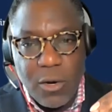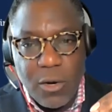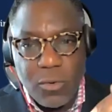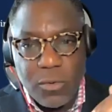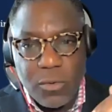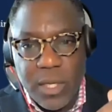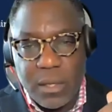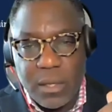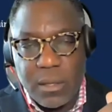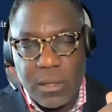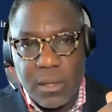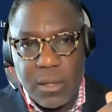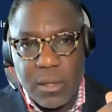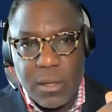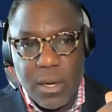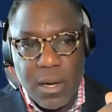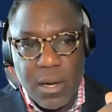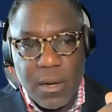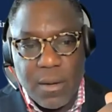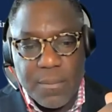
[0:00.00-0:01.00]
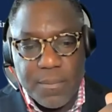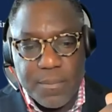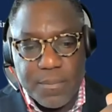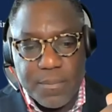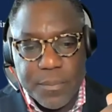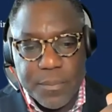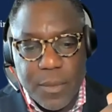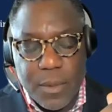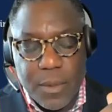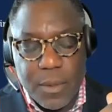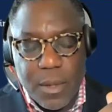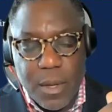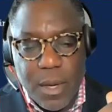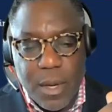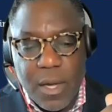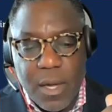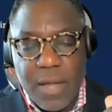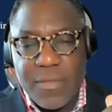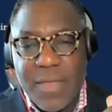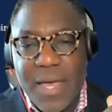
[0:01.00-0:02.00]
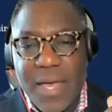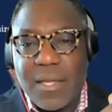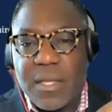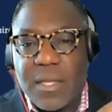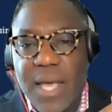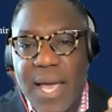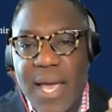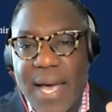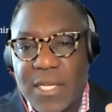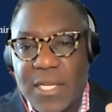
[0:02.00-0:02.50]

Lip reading: only they